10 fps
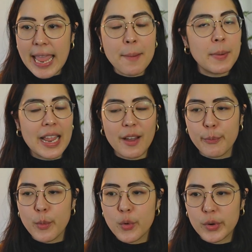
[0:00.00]
it might have
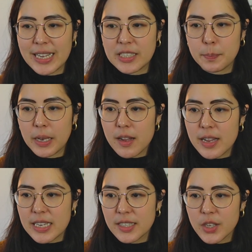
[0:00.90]
more or less
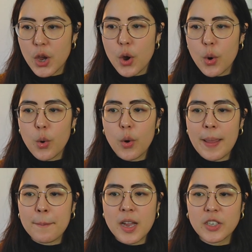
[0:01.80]
plies, or
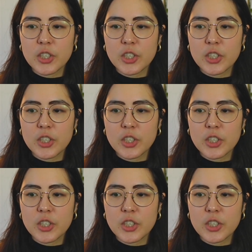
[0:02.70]
it might